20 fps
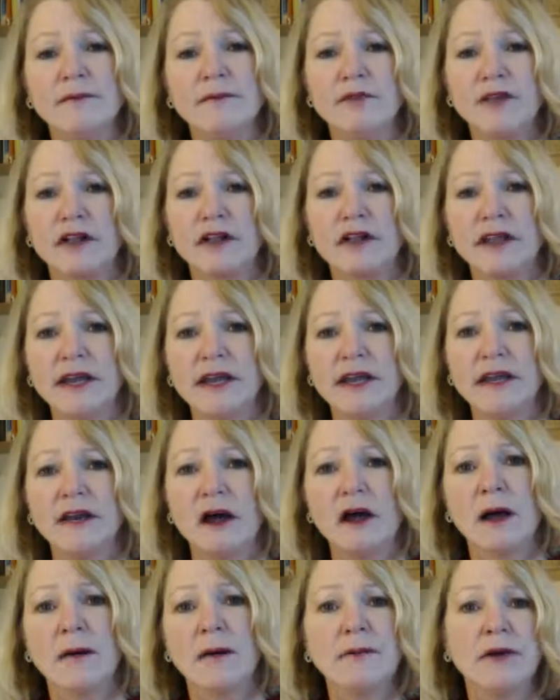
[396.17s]
to clean
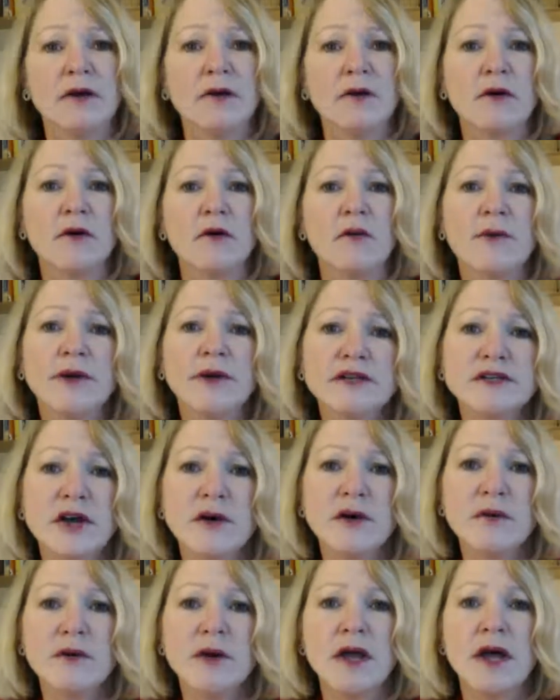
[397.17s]
a mirror or a
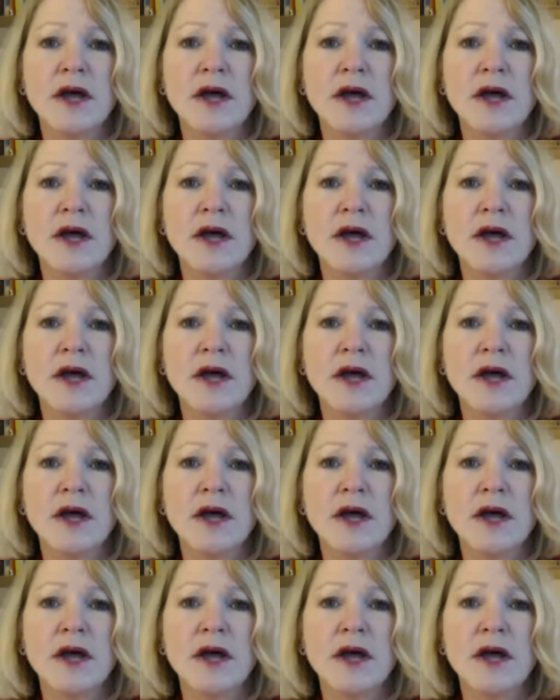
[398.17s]
window,